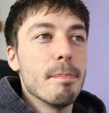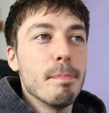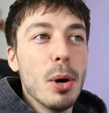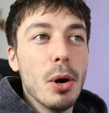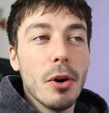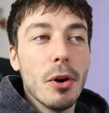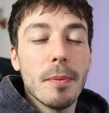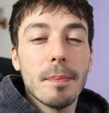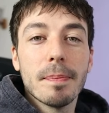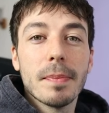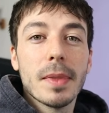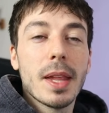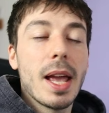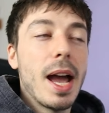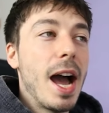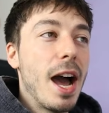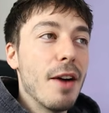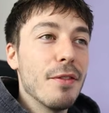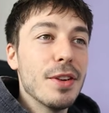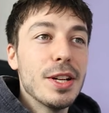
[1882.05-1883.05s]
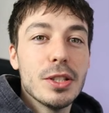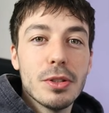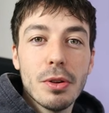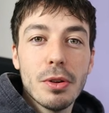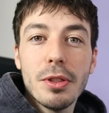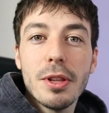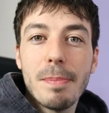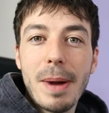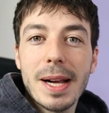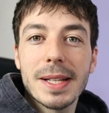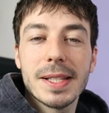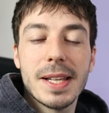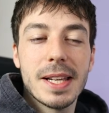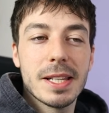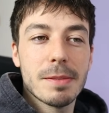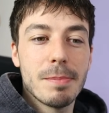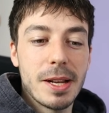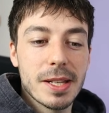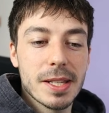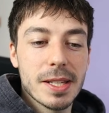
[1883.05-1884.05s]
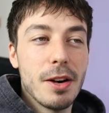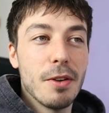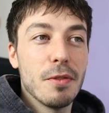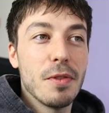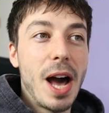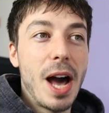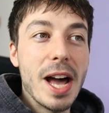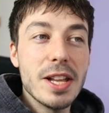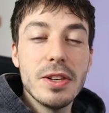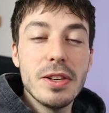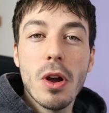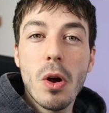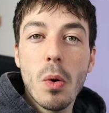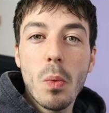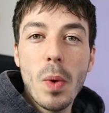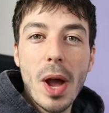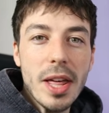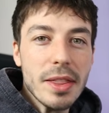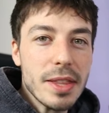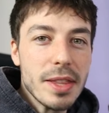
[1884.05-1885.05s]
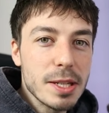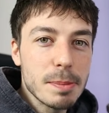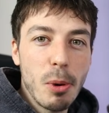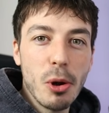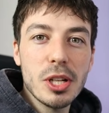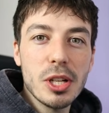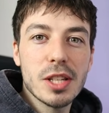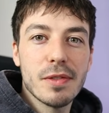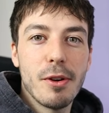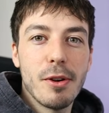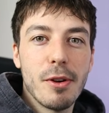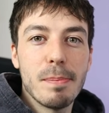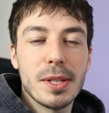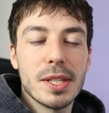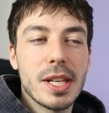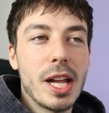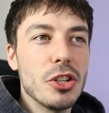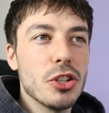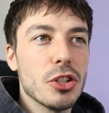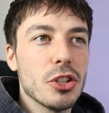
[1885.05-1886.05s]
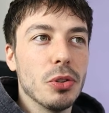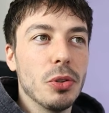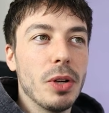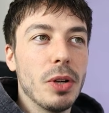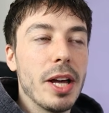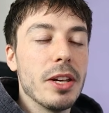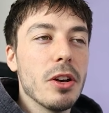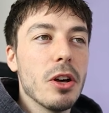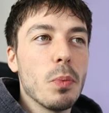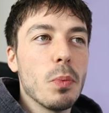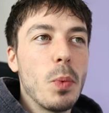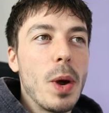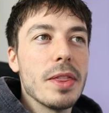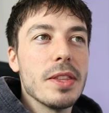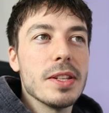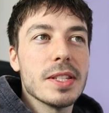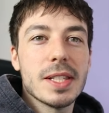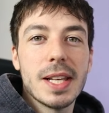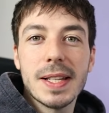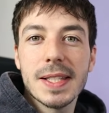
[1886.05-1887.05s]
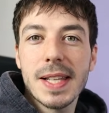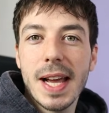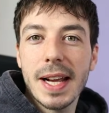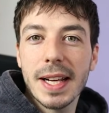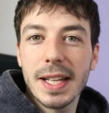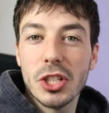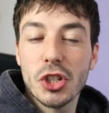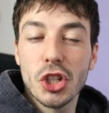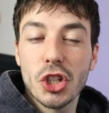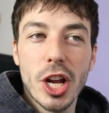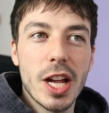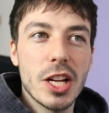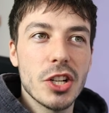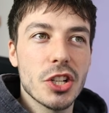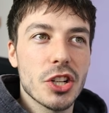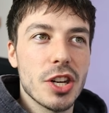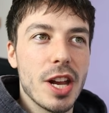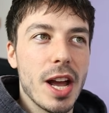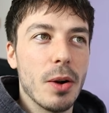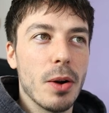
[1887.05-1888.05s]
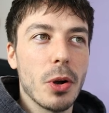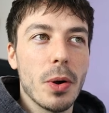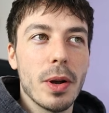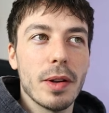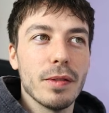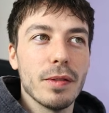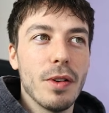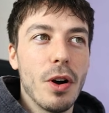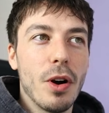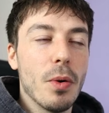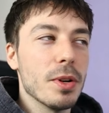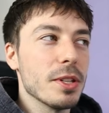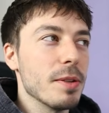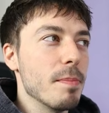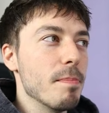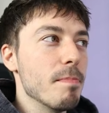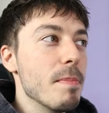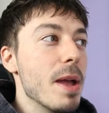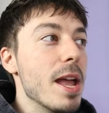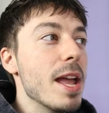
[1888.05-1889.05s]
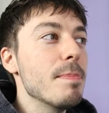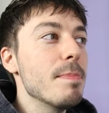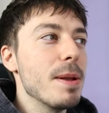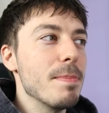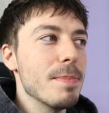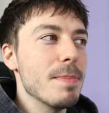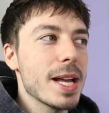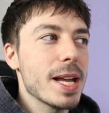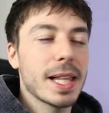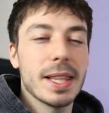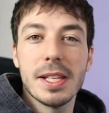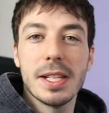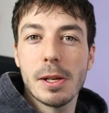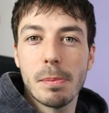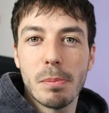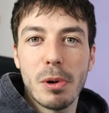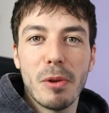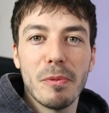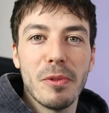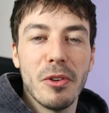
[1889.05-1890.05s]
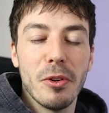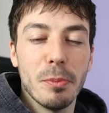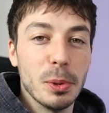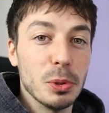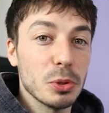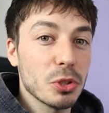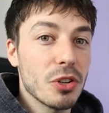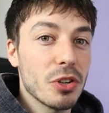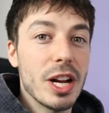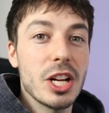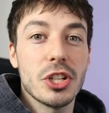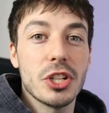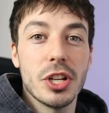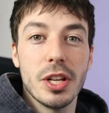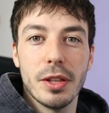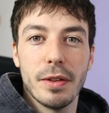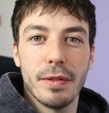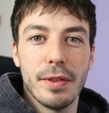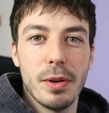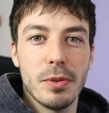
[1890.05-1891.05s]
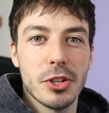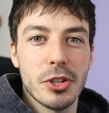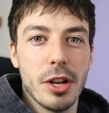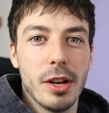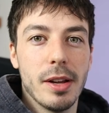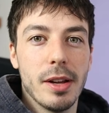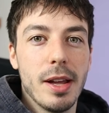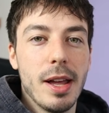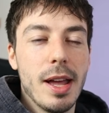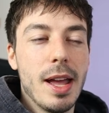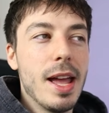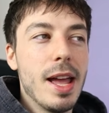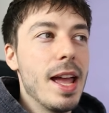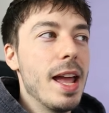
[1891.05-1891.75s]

But having done the backtest myself, I know where there's points for potential. I know where there's things I can change now going forward and maybe make this a profitable strategy in the future.